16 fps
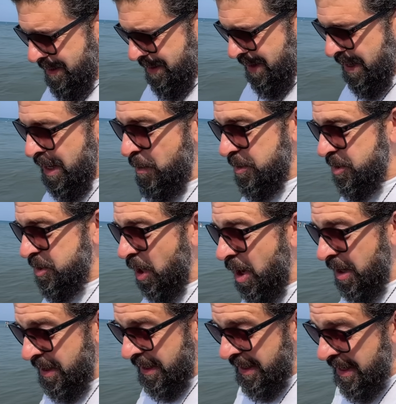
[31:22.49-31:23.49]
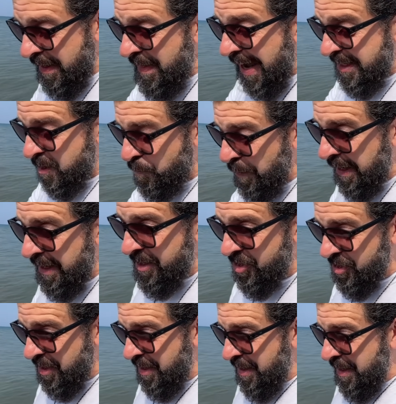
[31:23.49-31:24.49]
And he was talking. And in that
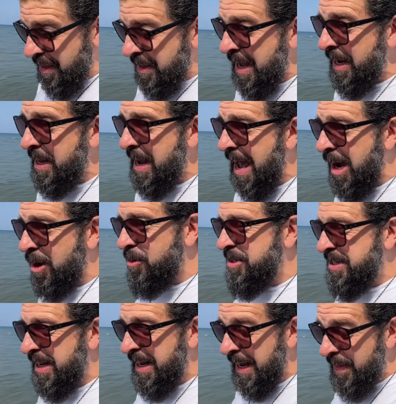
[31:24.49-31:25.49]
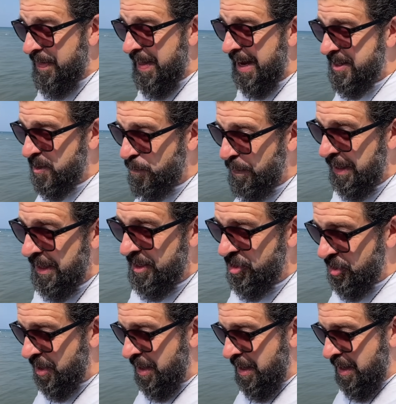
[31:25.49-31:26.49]
speech, Netanyahu said in that
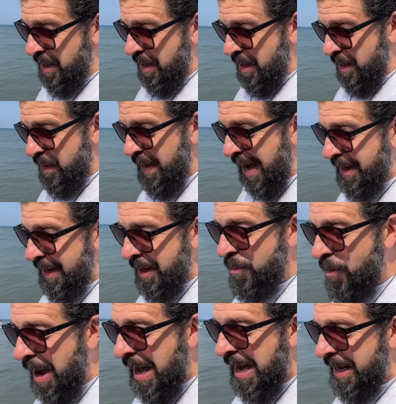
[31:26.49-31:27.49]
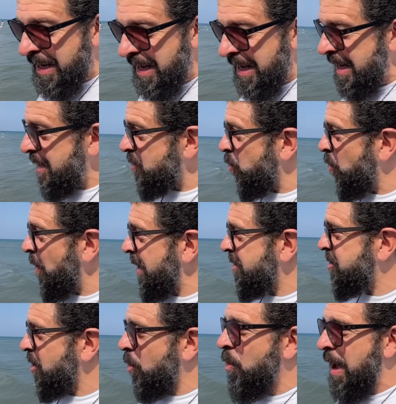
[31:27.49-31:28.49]
speech that Iran is
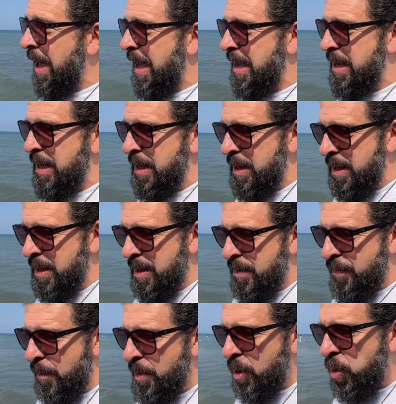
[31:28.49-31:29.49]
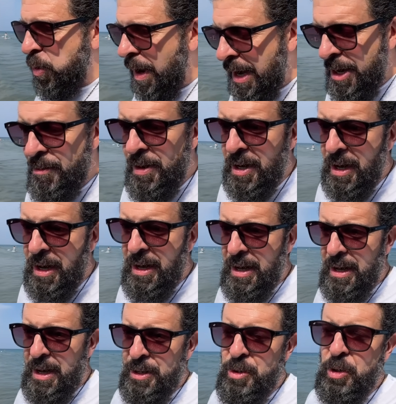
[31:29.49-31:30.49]
weeks away from acquiring
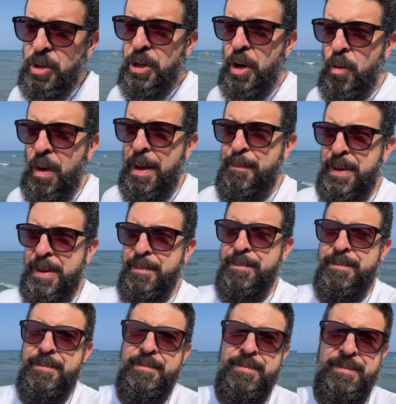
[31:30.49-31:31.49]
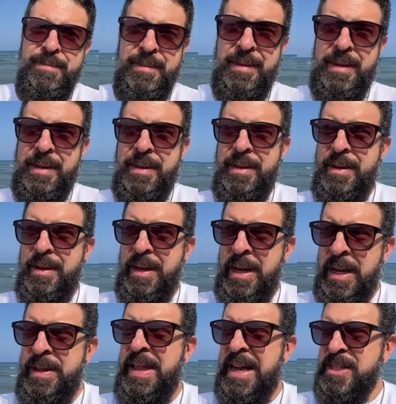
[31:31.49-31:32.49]
a nuclear weapon.
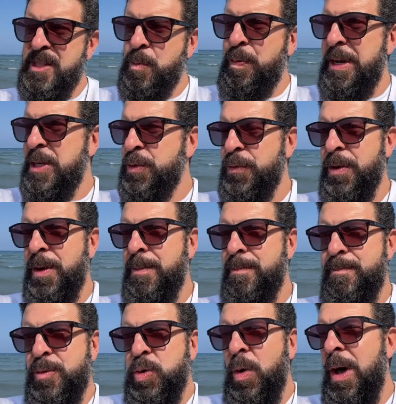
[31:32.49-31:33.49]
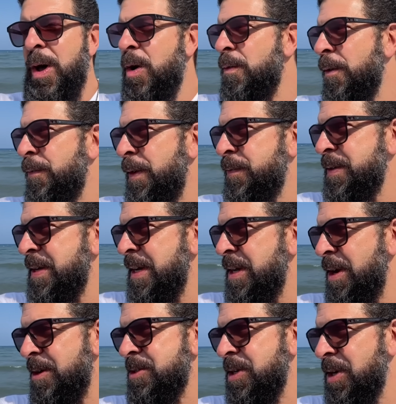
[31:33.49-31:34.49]
In that speech from 12 or 15
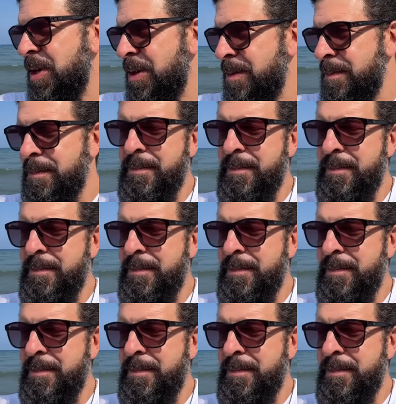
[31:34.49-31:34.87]
years ago.